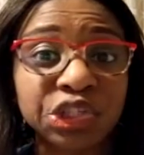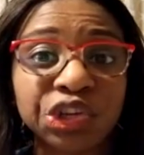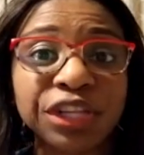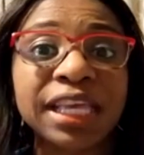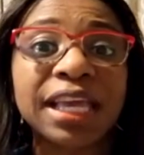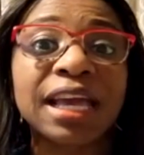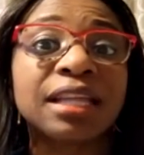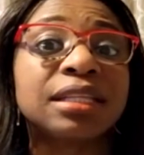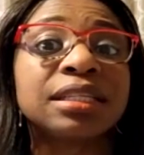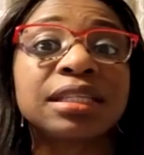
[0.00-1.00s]
journey
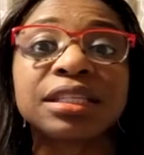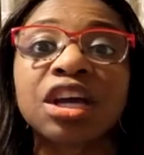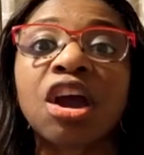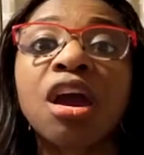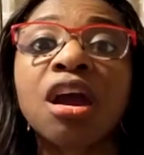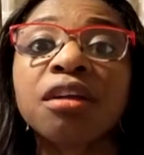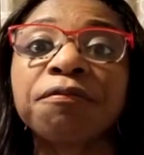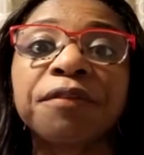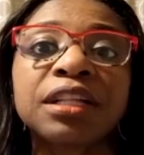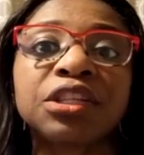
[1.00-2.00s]
and it is a
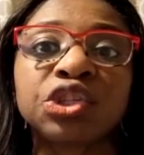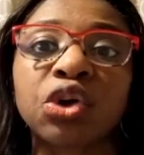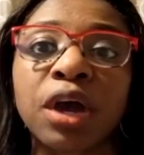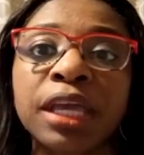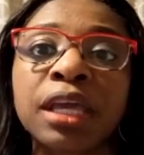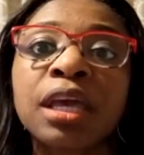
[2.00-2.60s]
heartfelt joy